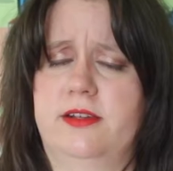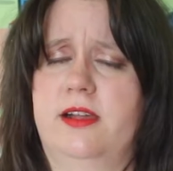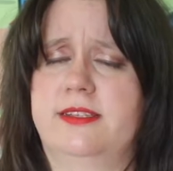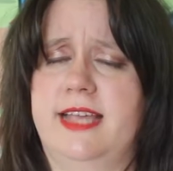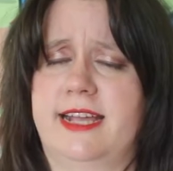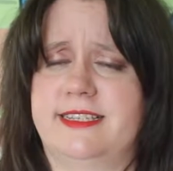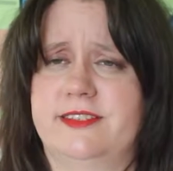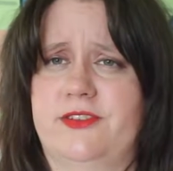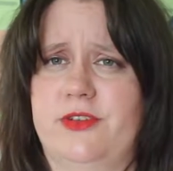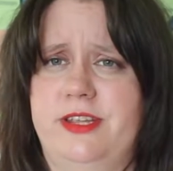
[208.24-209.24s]

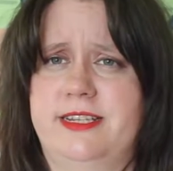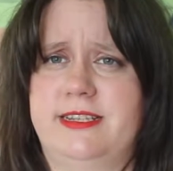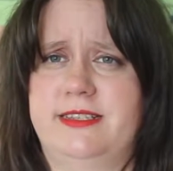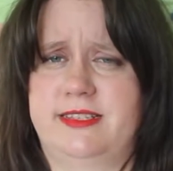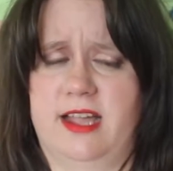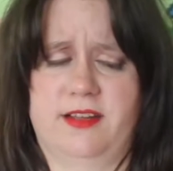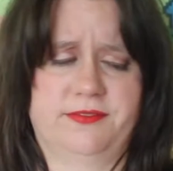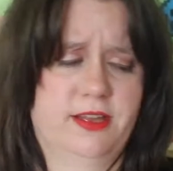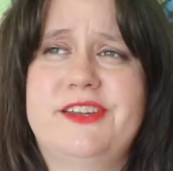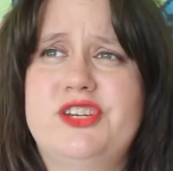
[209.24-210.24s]
Assassin's Creed
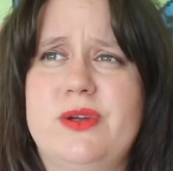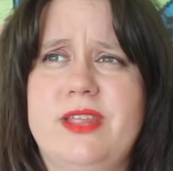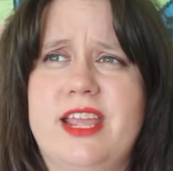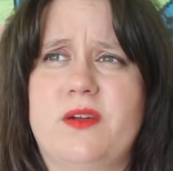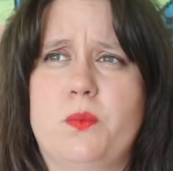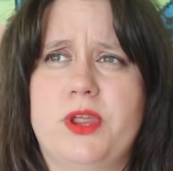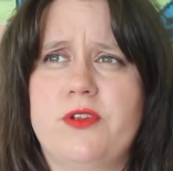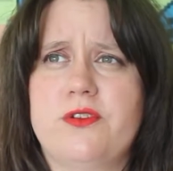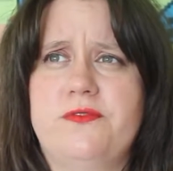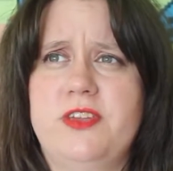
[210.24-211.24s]
stuff. They showed like a
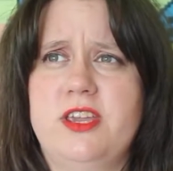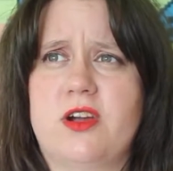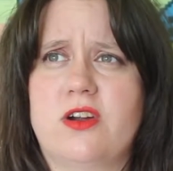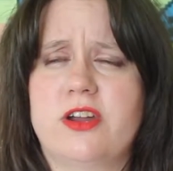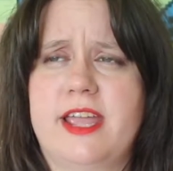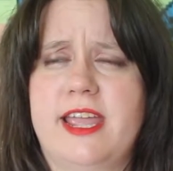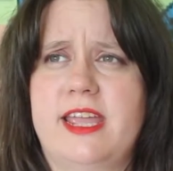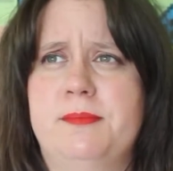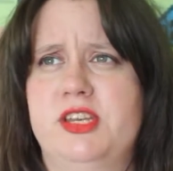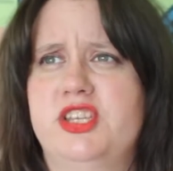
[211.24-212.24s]
weird VR
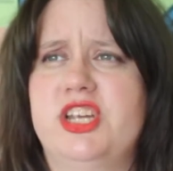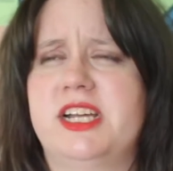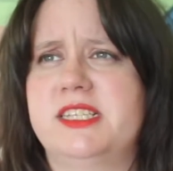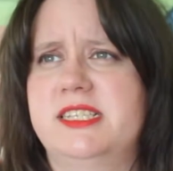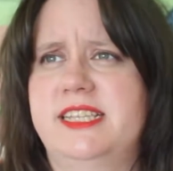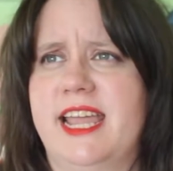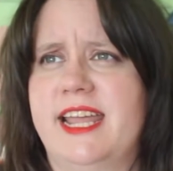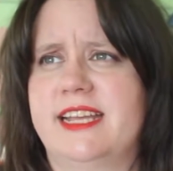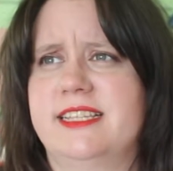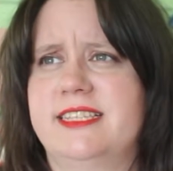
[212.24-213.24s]
game and Just
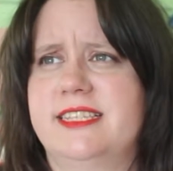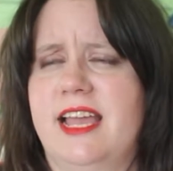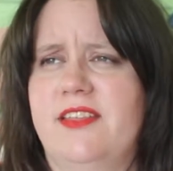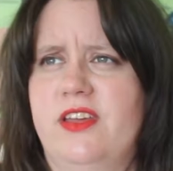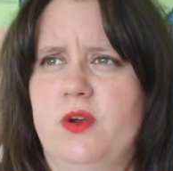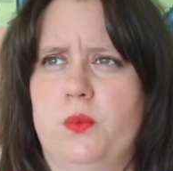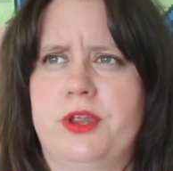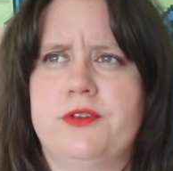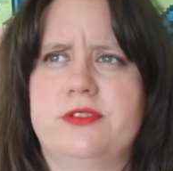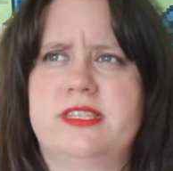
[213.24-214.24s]
Dance, and then a
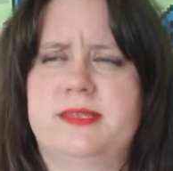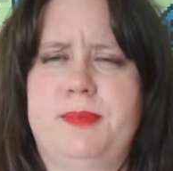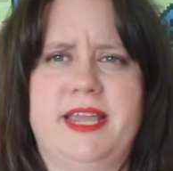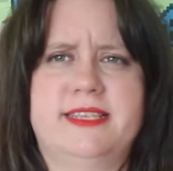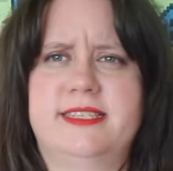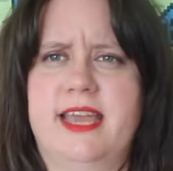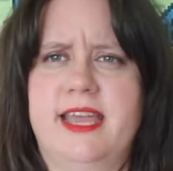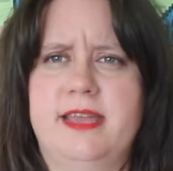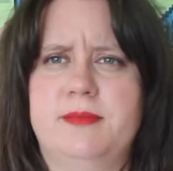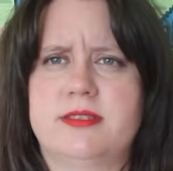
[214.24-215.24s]
weird space
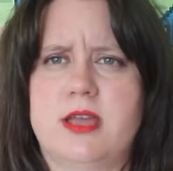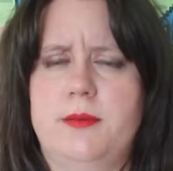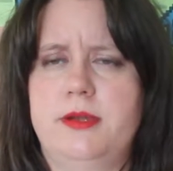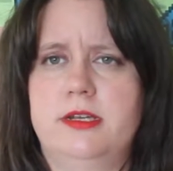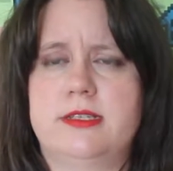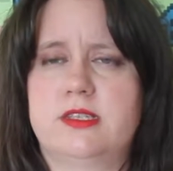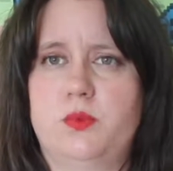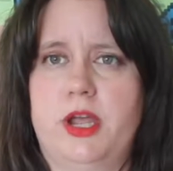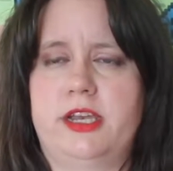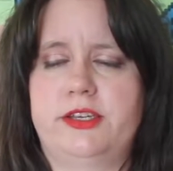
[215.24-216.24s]
game that's coming to
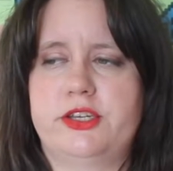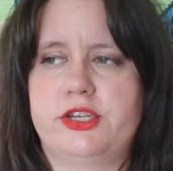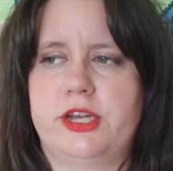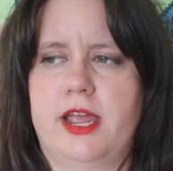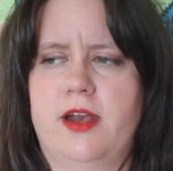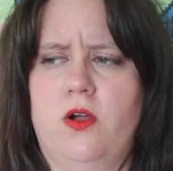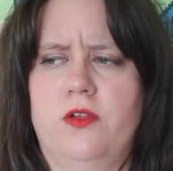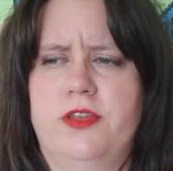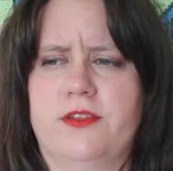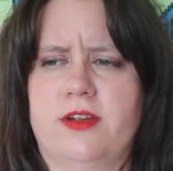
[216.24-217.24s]
Switch and
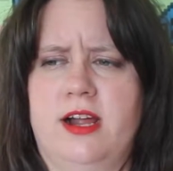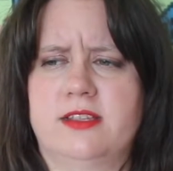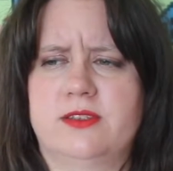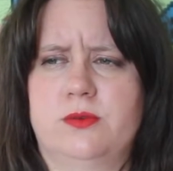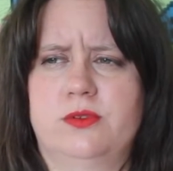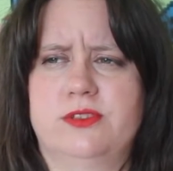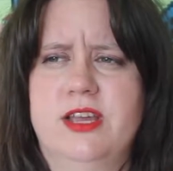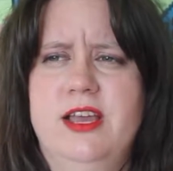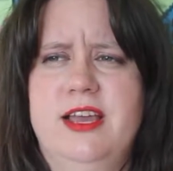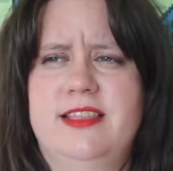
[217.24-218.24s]
all the other consoles
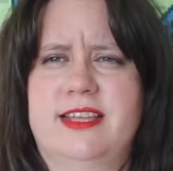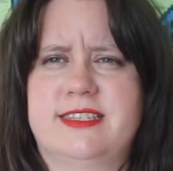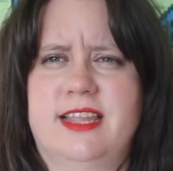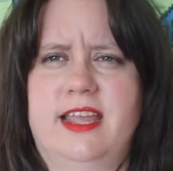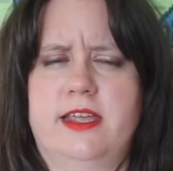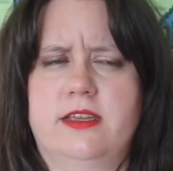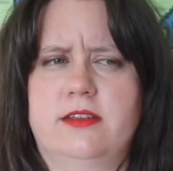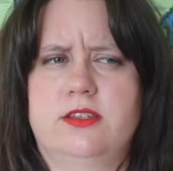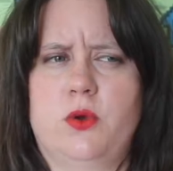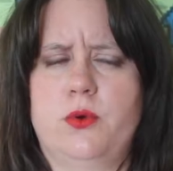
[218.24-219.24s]
that's
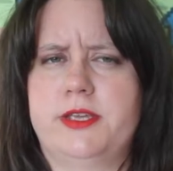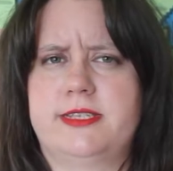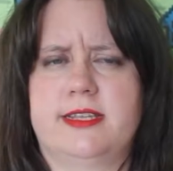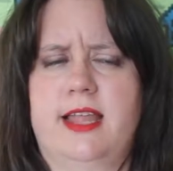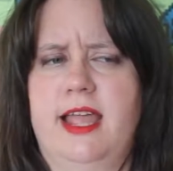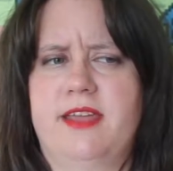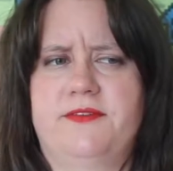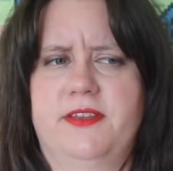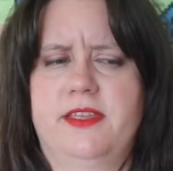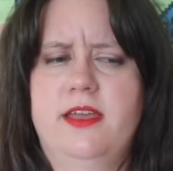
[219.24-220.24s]
like Toys to
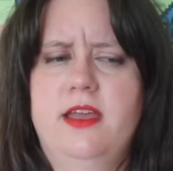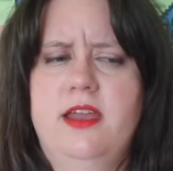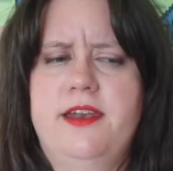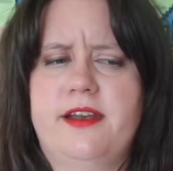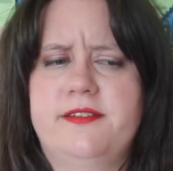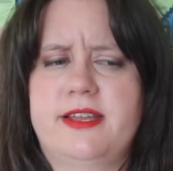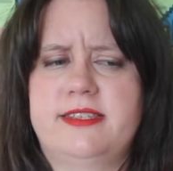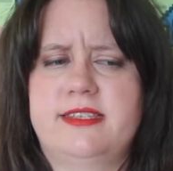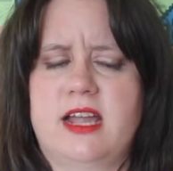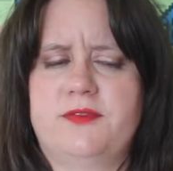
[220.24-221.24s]
Life, and none of that
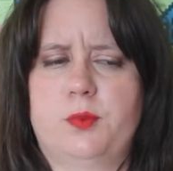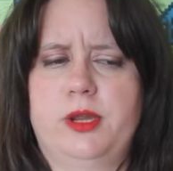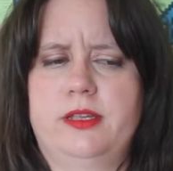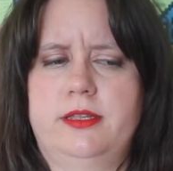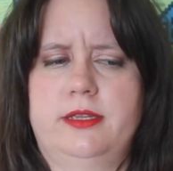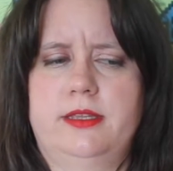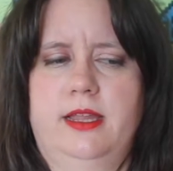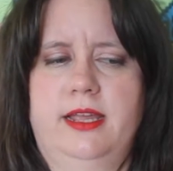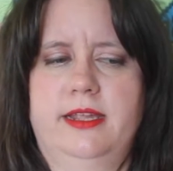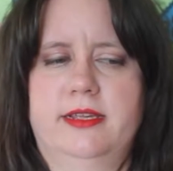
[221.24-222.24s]
stuff really
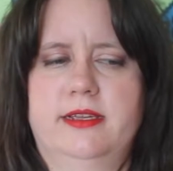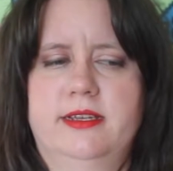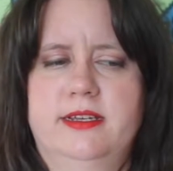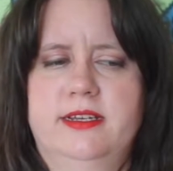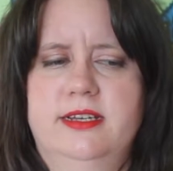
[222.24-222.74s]
like